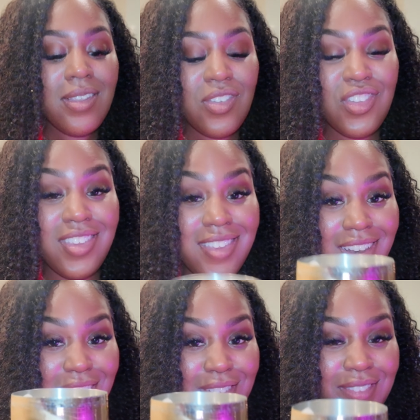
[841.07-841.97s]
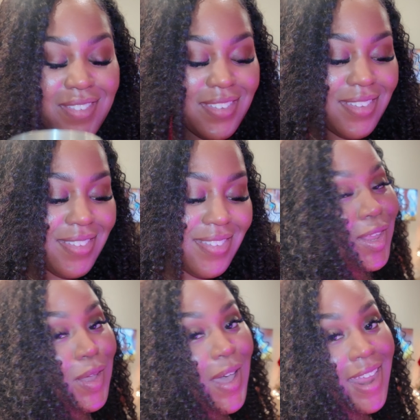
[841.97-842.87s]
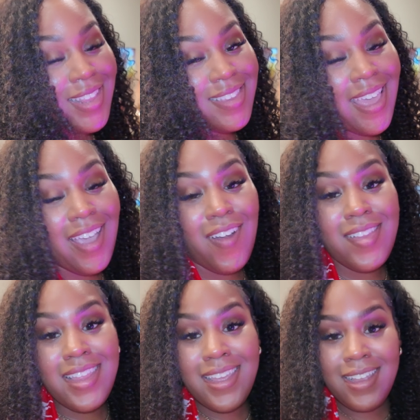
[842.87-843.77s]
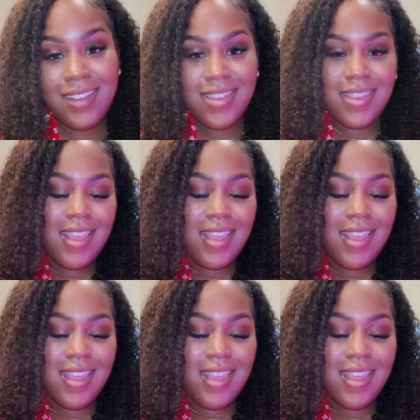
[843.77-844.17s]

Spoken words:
Just enough. We're going to go ahead and take our lids.